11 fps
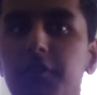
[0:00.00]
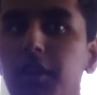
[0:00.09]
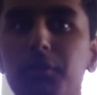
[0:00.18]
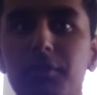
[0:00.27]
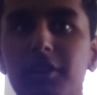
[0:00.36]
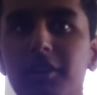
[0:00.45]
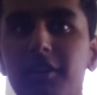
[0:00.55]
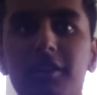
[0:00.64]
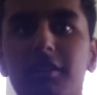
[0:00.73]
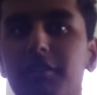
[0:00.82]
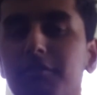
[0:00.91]
felt really
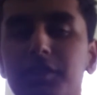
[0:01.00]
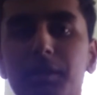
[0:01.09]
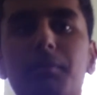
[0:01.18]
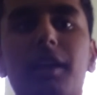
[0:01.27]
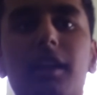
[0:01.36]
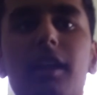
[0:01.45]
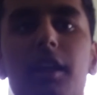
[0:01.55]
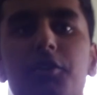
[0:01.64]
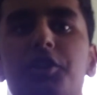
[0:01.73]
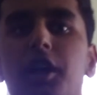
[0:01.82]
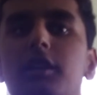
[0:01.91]
good, and it seemed like an
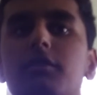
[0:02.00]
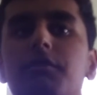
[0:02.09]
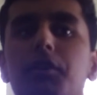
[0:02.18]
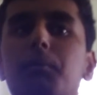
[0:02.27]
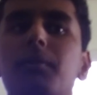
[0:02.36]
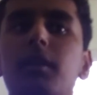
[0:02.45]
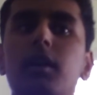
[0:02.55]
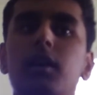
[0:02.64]
energized film,